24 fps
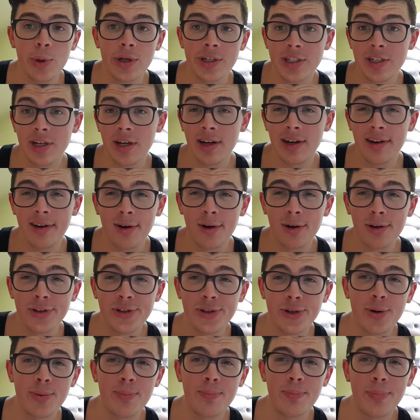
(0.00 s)
which I
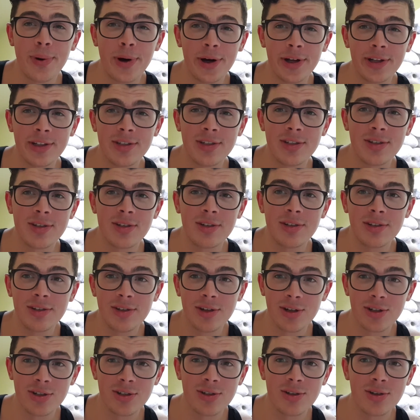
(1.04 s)
also bought
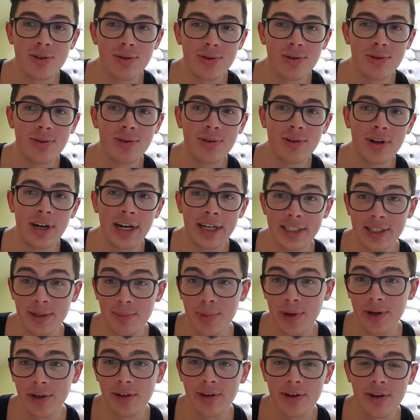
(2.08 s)
just
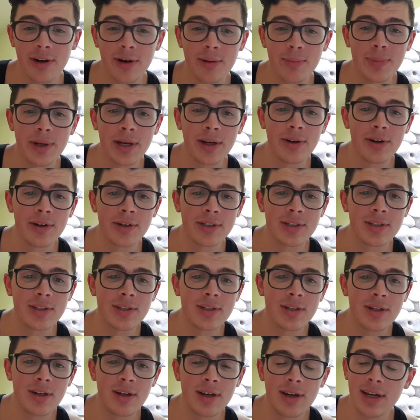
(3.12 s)
as a part car
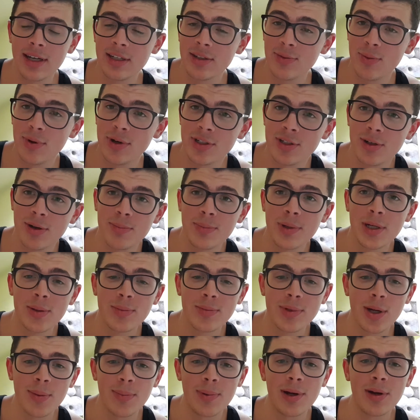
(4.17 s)
because it was a
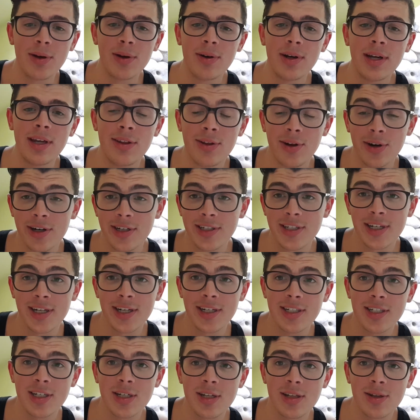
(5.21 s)
BMW
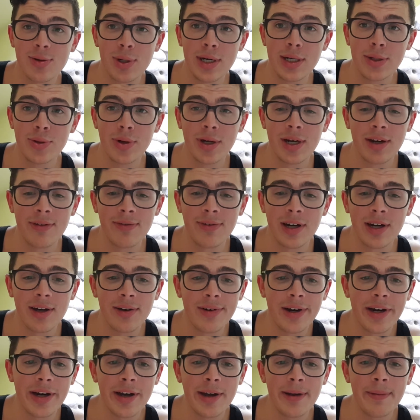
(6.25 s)
E36
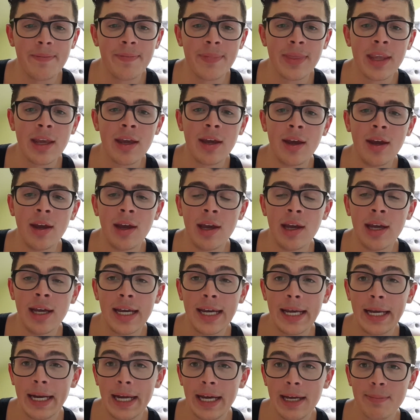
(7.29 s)
325i.
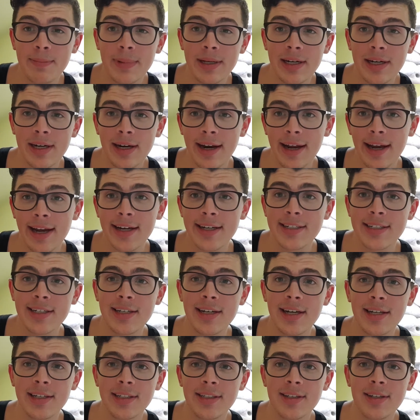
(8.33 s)
It had been an
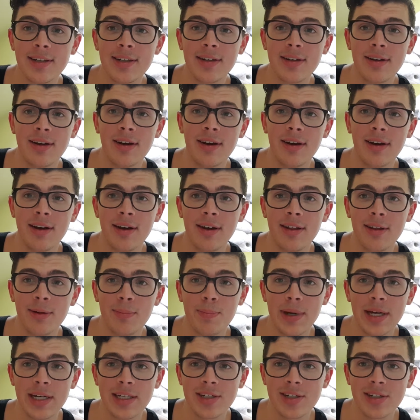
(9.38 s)
accident.
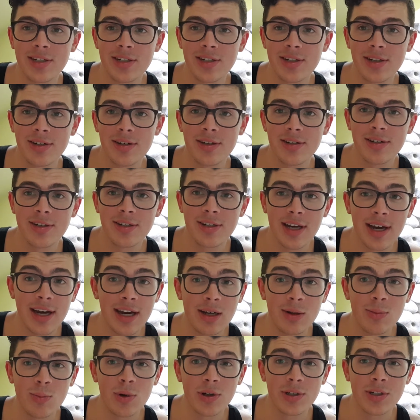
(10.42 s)
The passenger
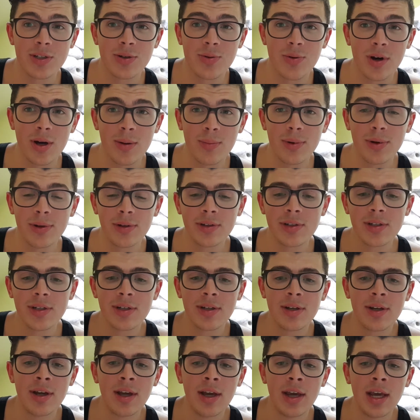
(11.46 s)
side was
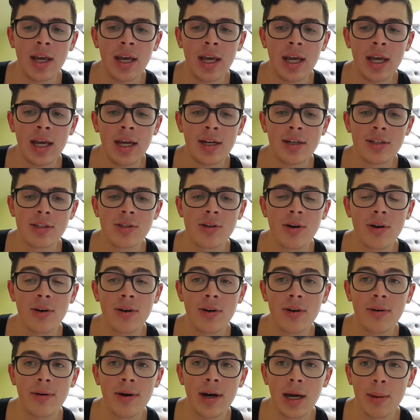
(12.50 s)
scrambled.
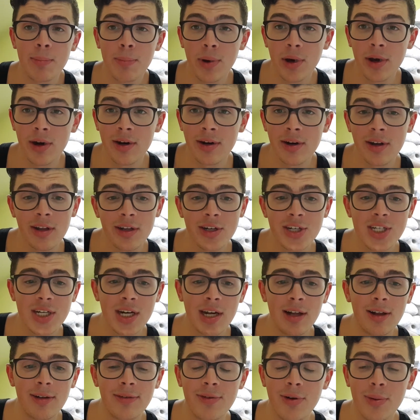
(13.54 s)
So I bought another
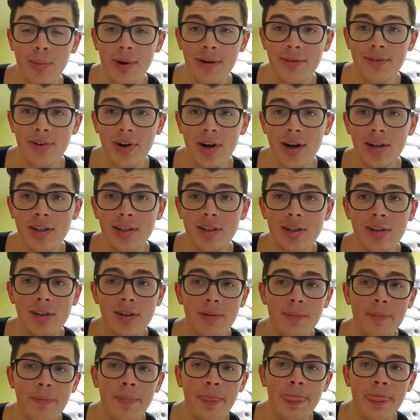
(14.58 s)
shell from my friend,